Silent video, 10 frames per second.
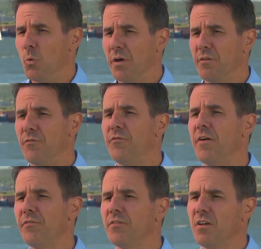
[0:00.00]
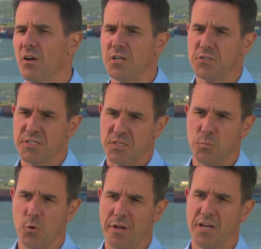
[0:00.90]
We're the fifth largest
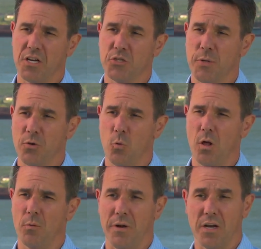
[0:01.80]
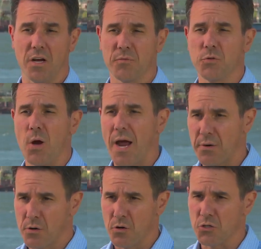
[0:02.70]
exporting country in the world when it comes to
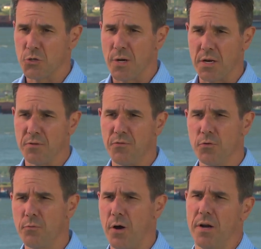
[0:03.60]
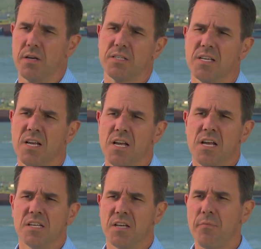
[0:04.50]
agriculture and agri-food products.
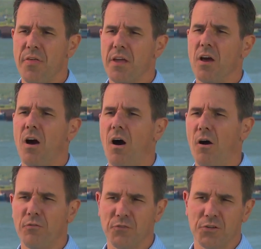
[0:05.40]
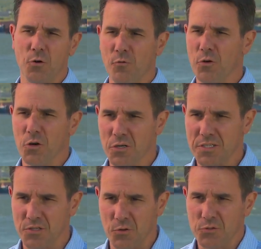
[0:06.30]
Something often overlooked
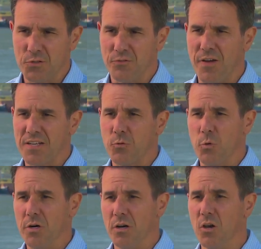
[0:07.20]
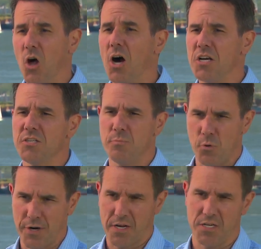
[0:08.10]
is also the fact that we're a large
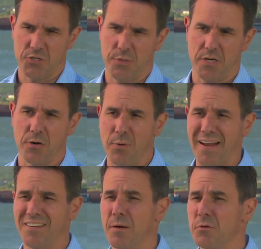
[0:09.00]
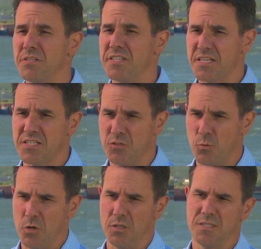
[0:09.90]
importing country and are ranked number six in the
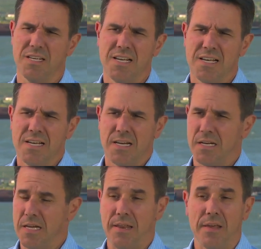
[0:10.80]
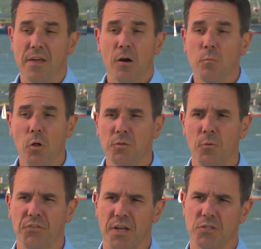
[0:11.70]
world. Uh, and, and, there are
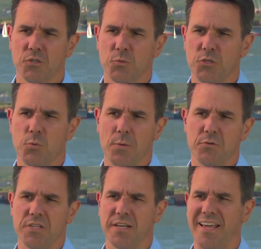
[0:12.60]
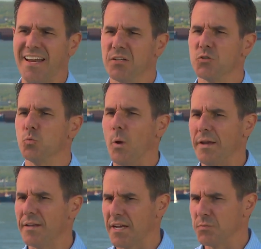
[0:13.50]
multiple sectors which represent Canada's
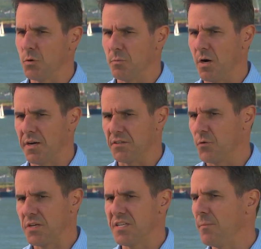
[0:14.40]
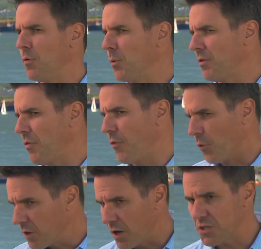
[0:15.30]
weight in export markets. For example, we're the
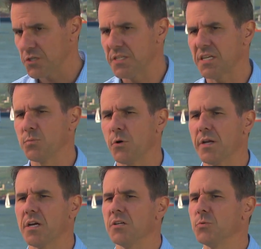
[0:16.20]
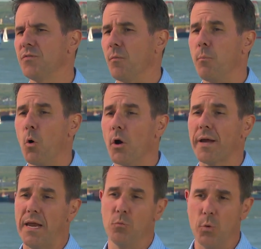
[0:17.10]
third largest exporting country for
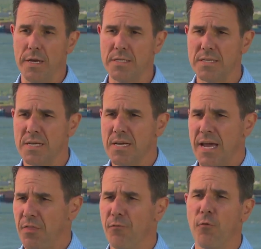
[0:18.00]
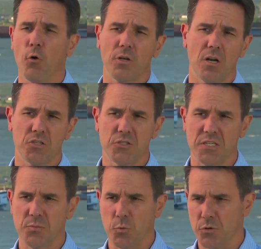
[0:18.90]
pork and wheat, and the fourth largest
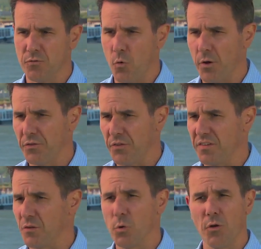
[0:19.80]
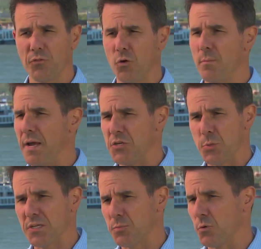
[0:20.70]
exporter of oilseeds. And we're also a
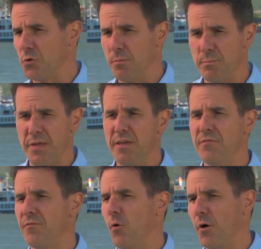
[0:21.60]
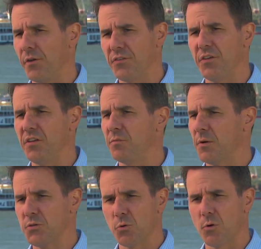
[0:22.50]
major exporter of beef, oilseeds,
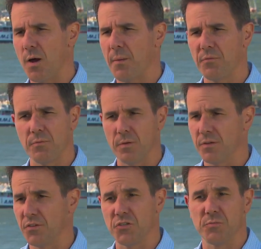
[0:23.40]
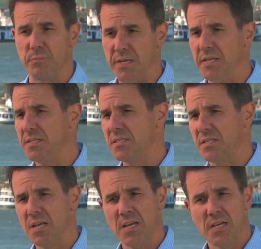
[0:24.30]
special crops uh, such as beans,